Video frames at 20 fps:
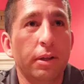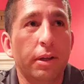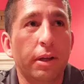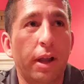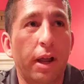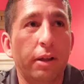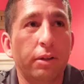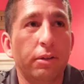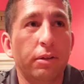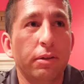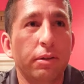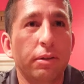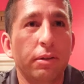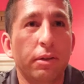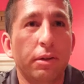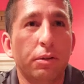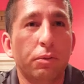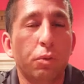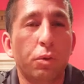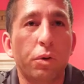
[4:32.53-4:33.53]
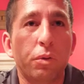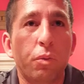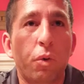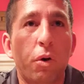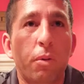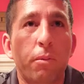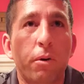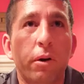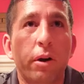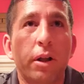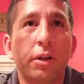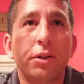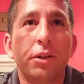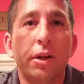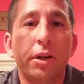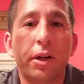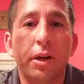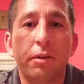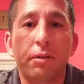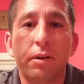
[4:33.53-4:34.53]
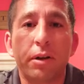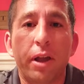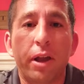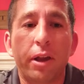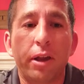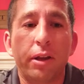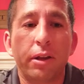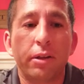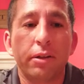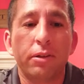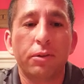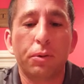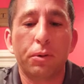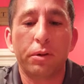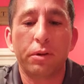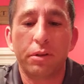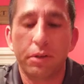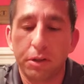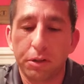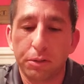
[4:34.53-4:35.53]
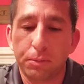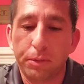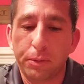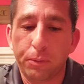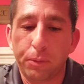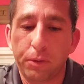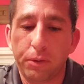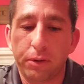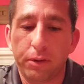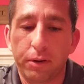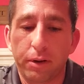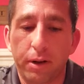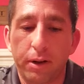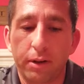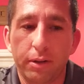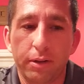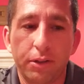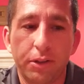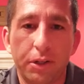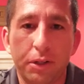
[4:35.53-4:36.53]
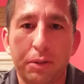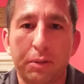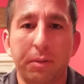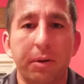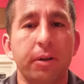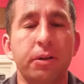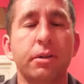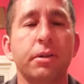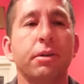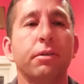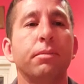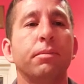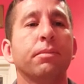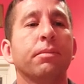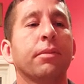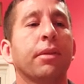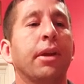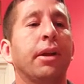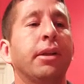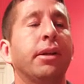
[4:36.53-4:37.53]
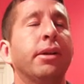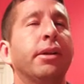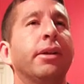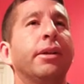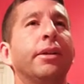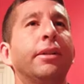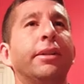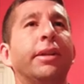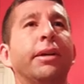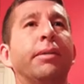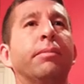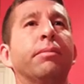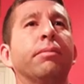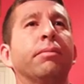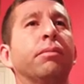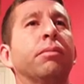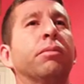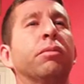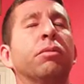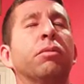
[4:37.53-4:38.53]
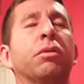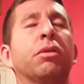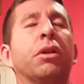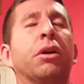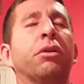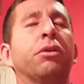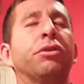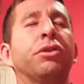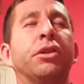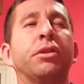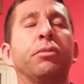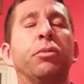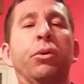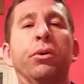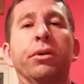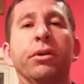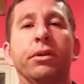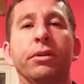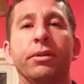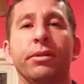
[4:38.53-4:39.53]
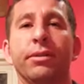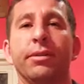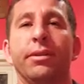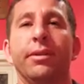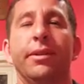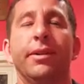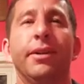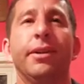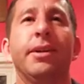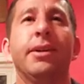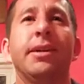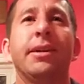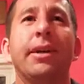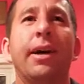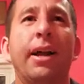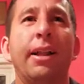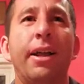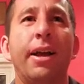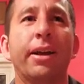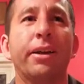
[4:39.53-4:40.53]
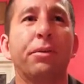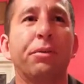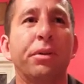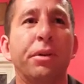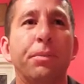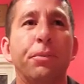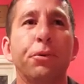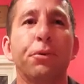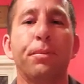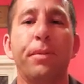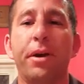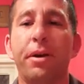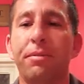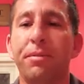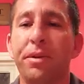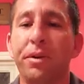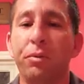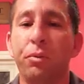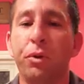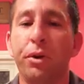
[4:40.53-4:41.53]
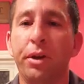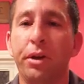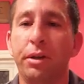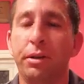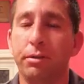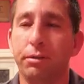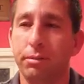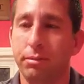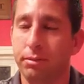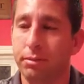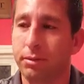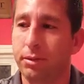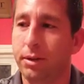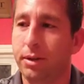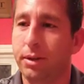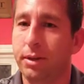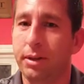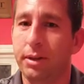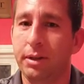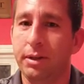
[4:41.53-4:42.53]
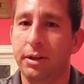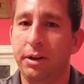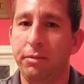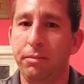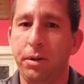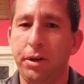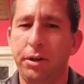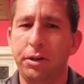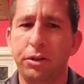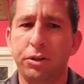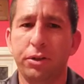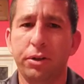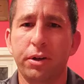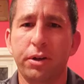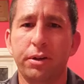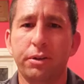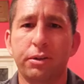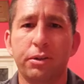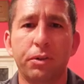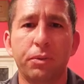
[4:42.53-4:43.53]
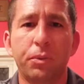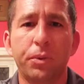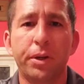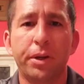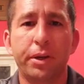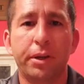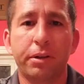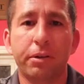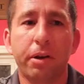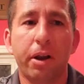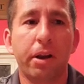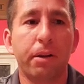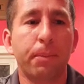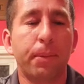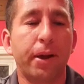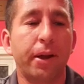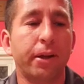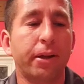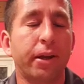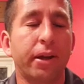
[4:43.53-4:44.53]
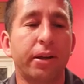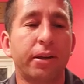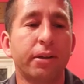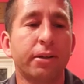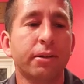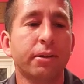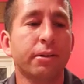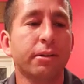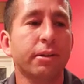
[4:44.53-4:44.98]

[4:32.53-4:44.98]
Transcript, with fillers: Not there's one Walmart I check every day and it sort of tells me whether or not to check the rest of them. And it hit that Thursday morning. I like it when they put them out midweek. Everybody usually hunts on a weekend right at payday.